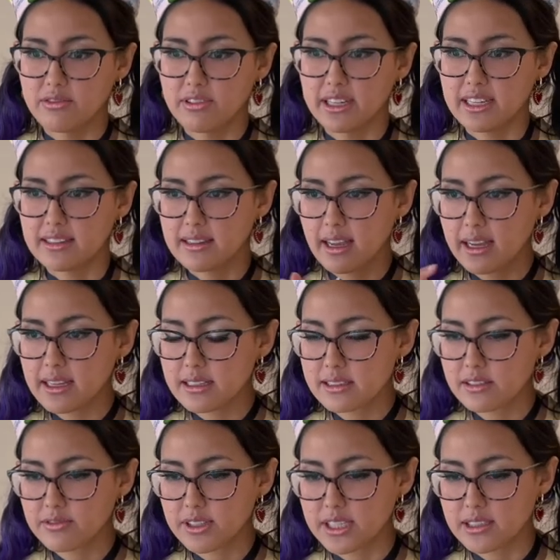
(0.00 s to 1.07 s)
like decades
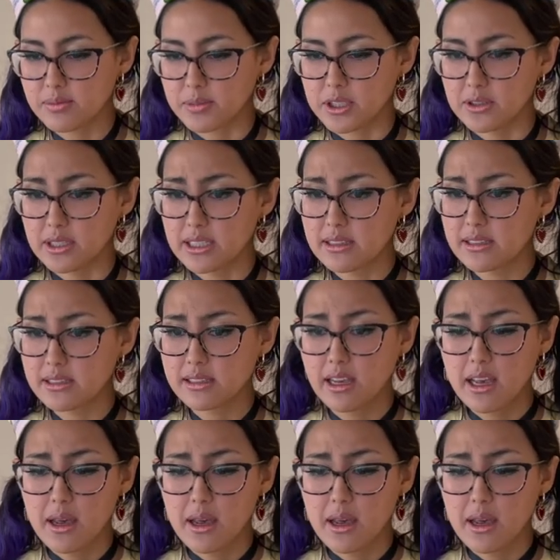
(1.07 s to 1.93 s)
of experience,